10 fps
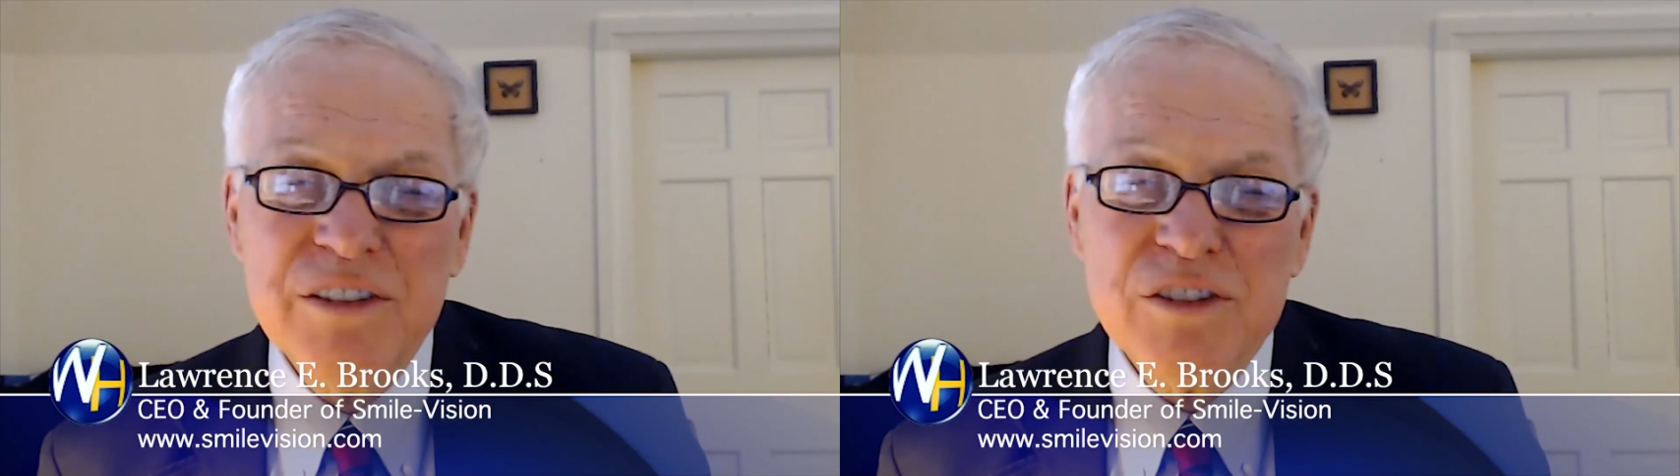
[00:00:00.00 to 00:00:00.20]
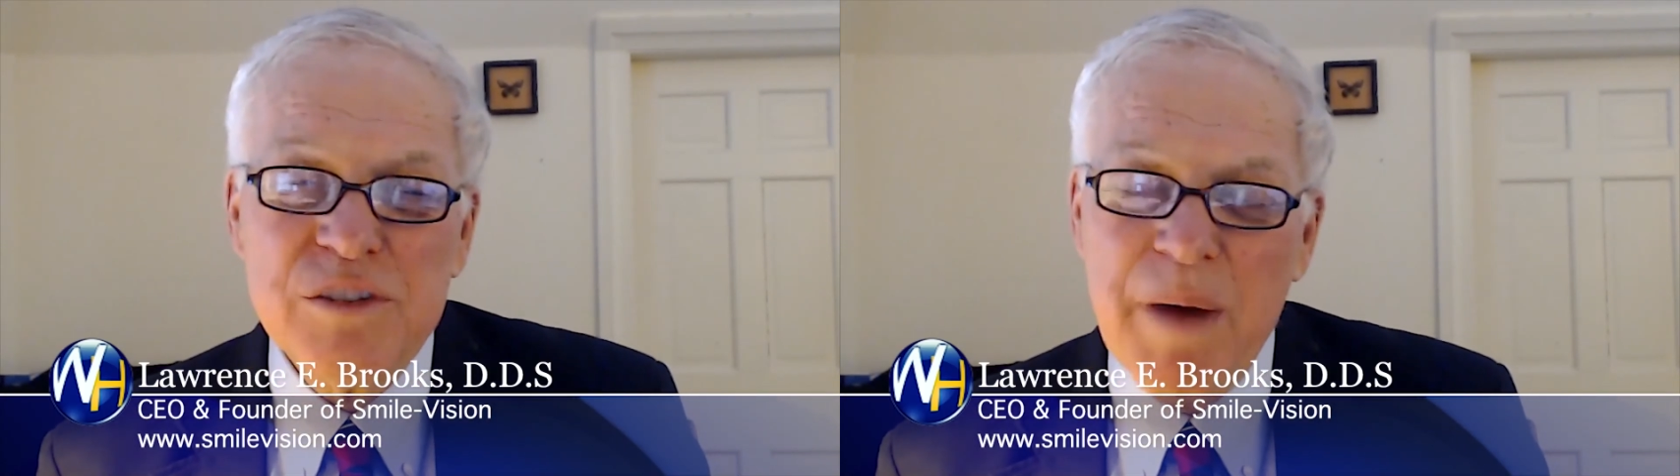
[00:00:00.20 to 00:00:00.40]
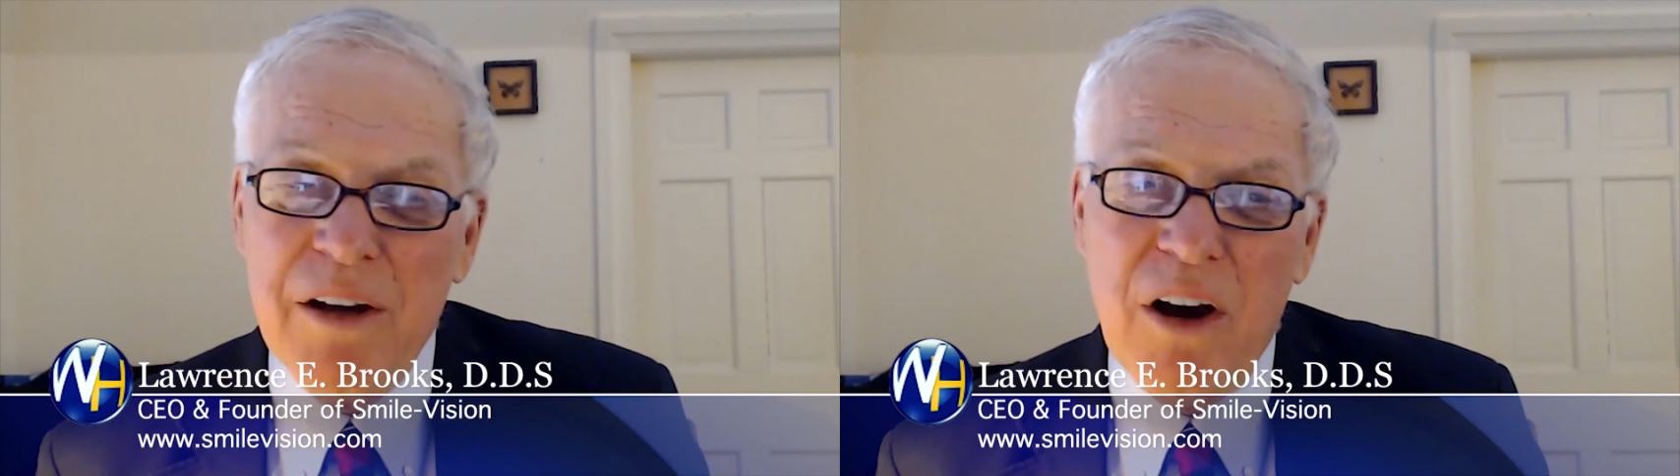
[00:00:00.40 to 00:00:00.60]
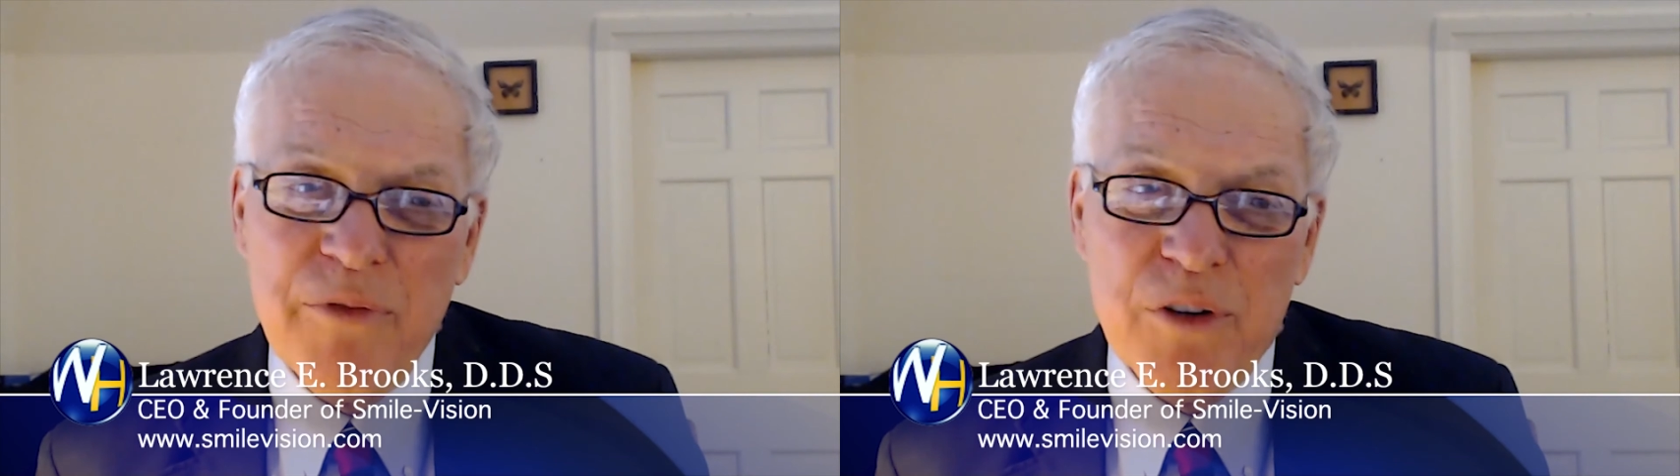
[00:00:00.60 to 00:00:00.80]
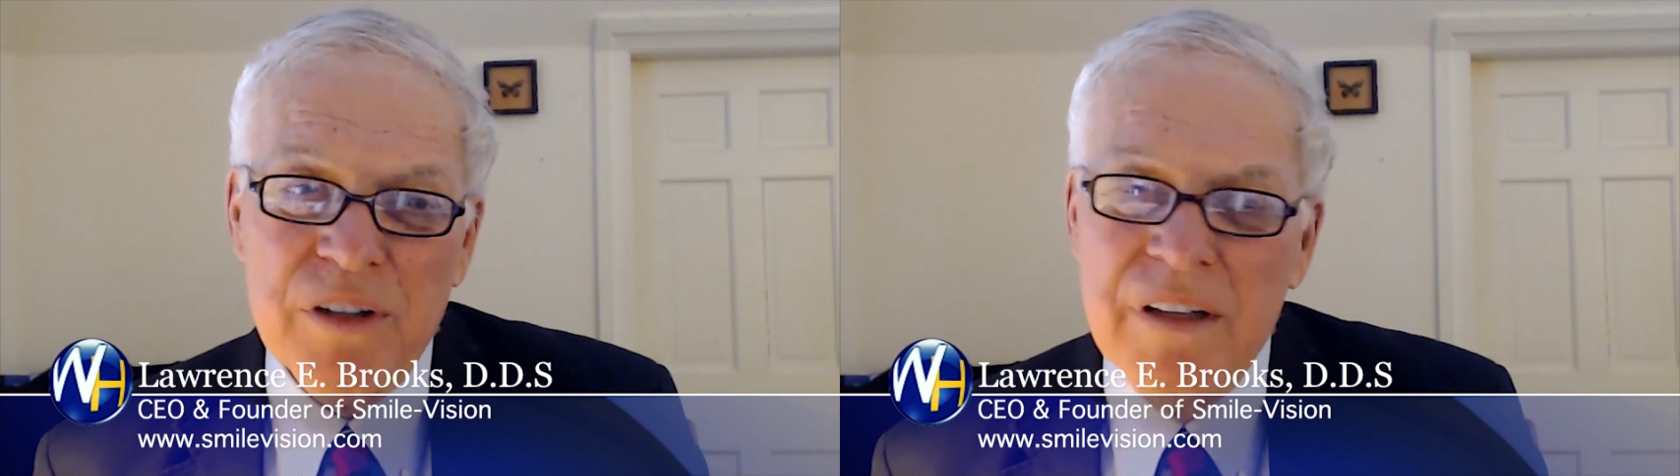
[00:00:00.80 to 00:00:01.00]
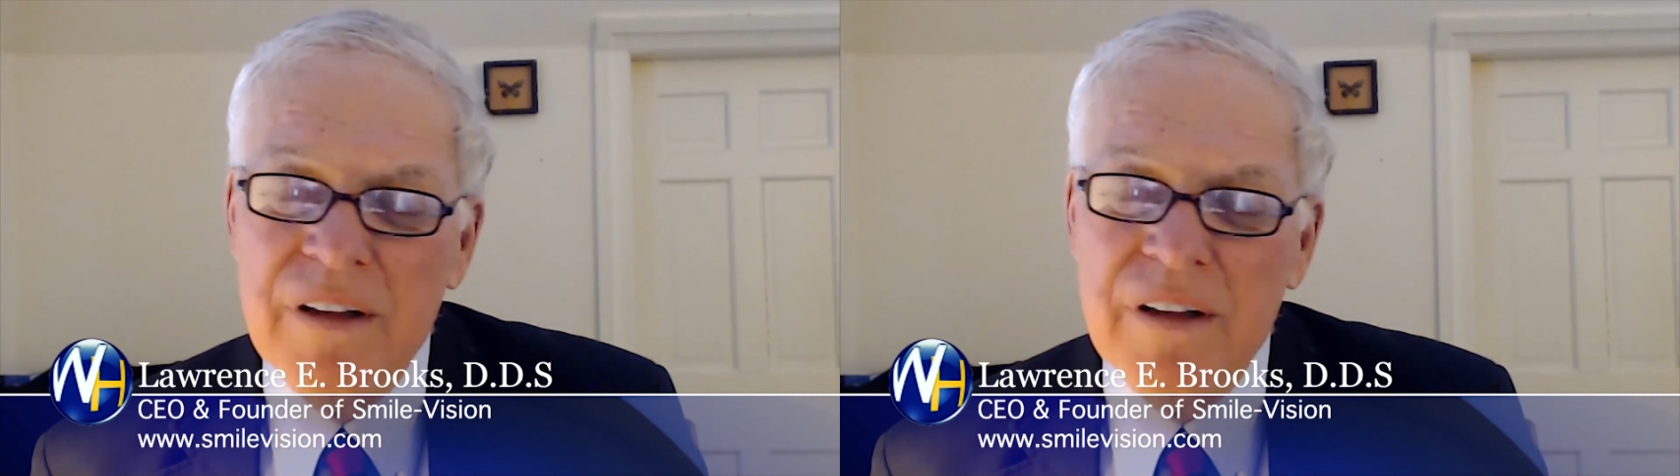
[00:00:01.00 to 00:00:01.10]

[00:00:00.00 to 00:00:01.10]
my offer.